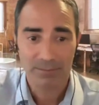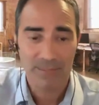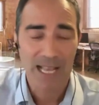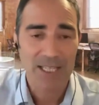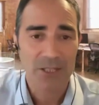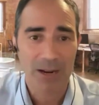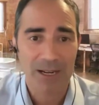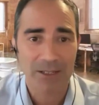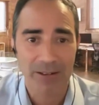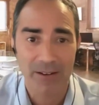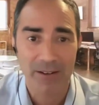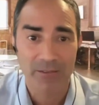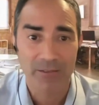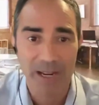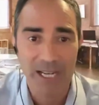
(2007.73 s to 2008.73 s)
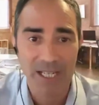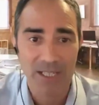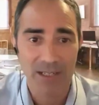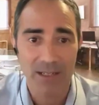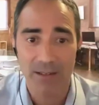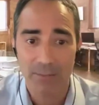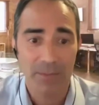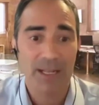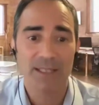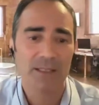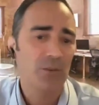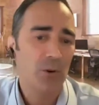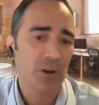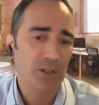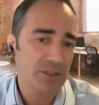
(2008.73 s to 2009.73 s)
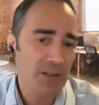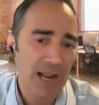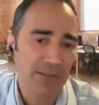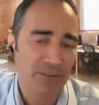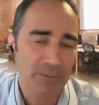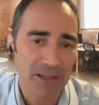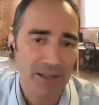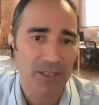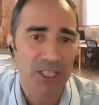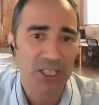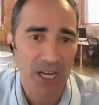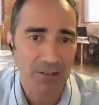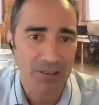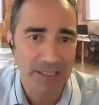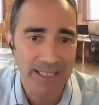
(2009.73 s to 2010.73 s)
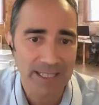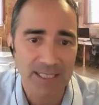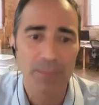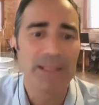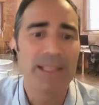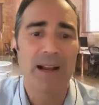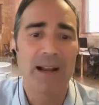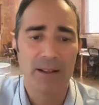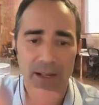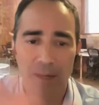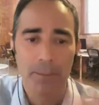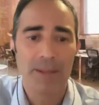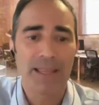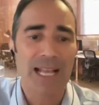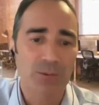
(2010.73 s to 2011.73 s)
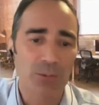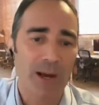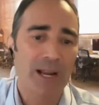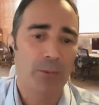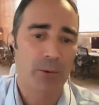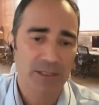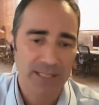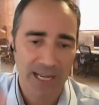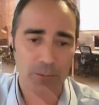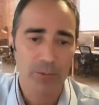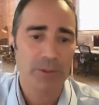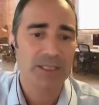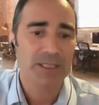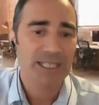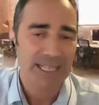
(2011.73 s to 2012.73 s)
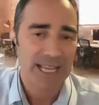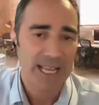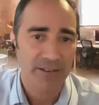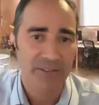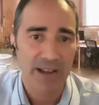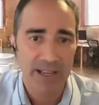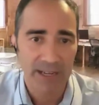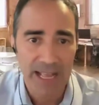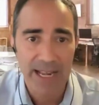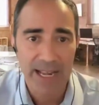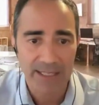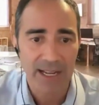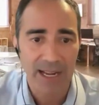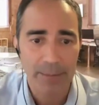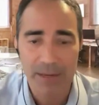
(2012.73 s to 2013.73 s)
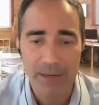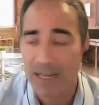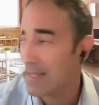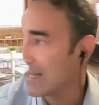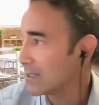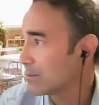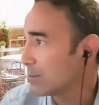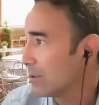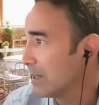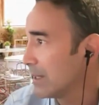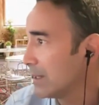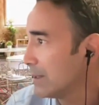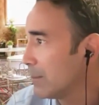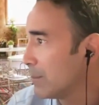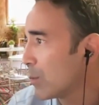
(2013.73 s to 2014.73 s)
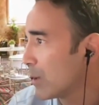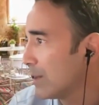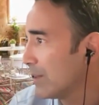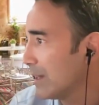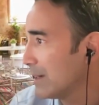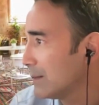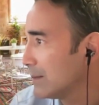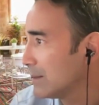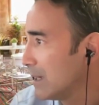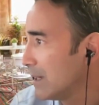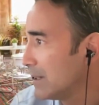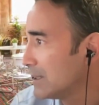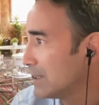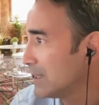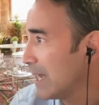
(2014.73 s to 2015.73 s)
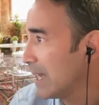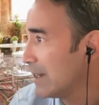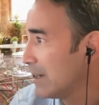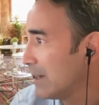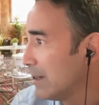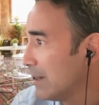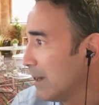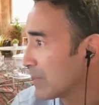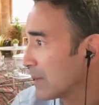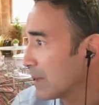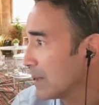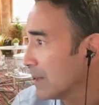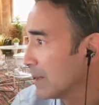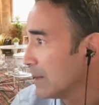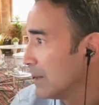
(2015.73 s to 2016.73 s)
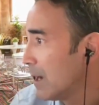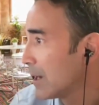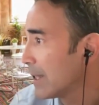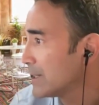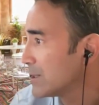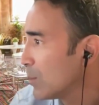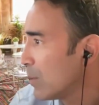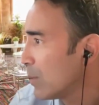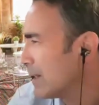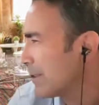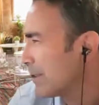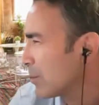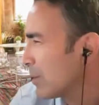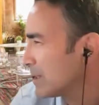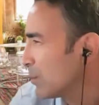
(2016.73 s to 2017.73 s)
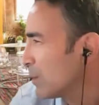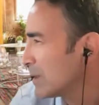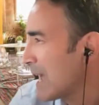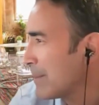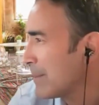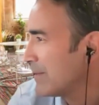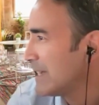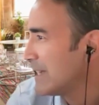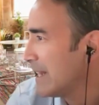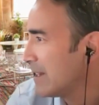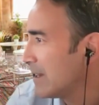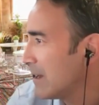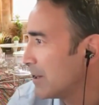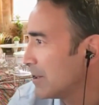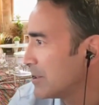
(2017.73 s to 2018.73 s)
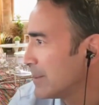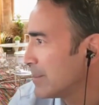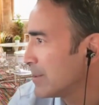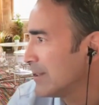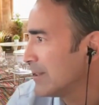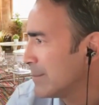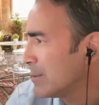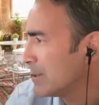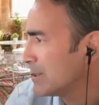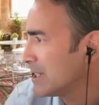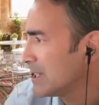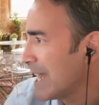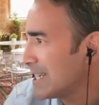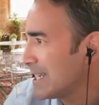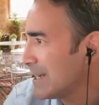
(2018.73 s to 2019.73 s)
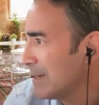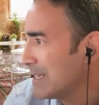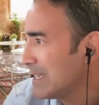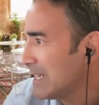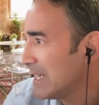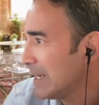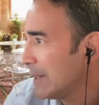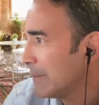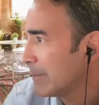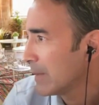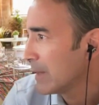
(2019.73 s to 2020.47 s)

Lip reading: that's directory information because of course you have to be able to share lists. But that's why we're saying de-identify it ahead of time. And I think that's really an important thing to understand. Okay, so another question, what type of data are your typical inputs to ChatGPT?